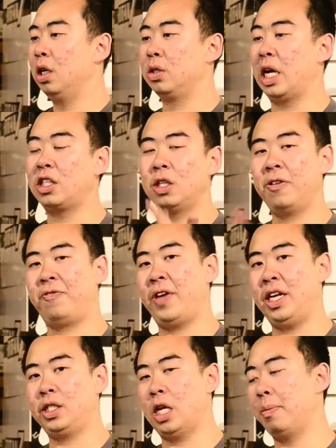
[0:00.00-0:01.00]
So that's on the
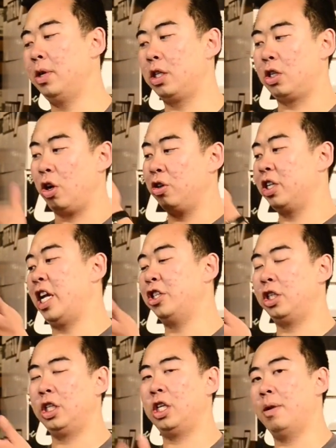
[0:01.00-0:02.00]
face. Now I'm going to turn your
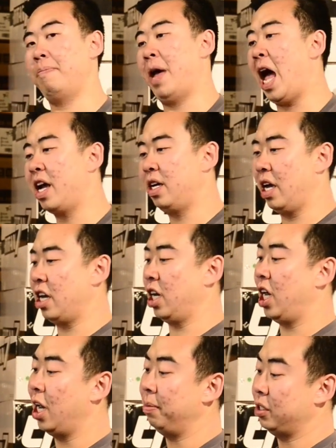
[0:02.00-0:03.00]
attention to the back, and
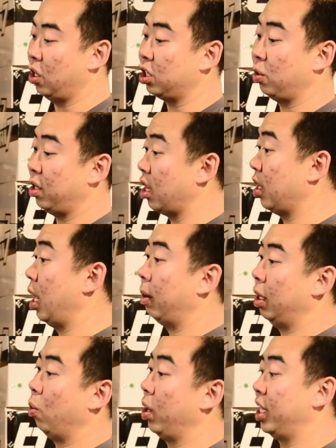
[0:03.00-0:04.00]
the hub is also another
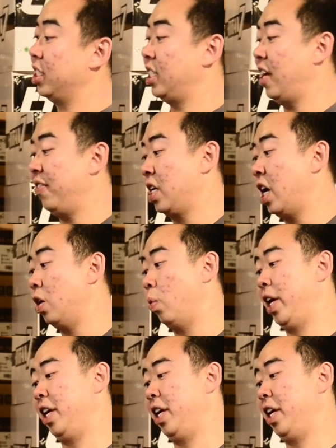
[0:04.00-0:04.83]
area where you can save a ton of